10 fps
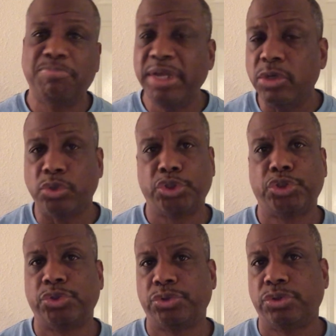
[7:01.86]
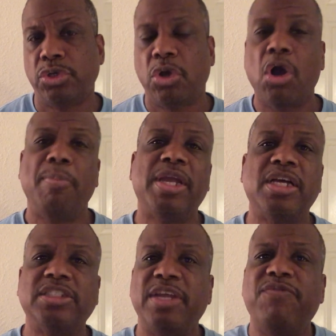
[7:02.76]
bills, or
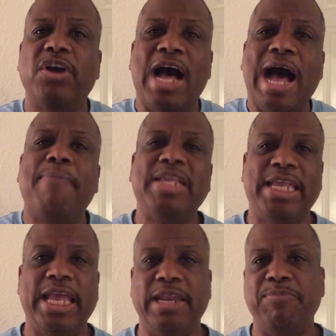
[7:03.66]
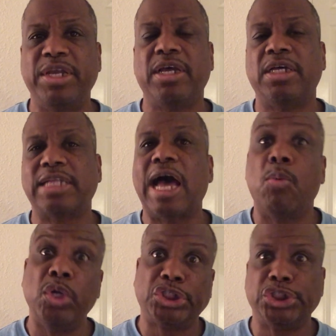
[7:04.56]
because they feel obligated, because I
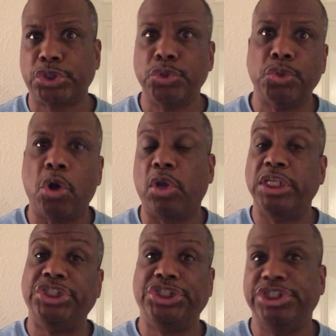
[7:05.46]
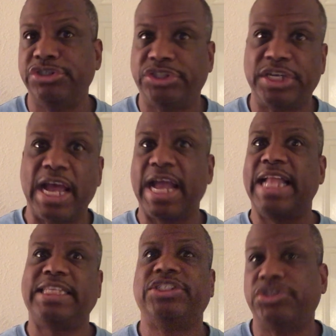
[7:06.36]
went to school all these years and I
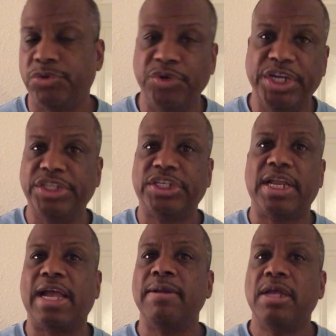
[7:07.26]
got these degrees and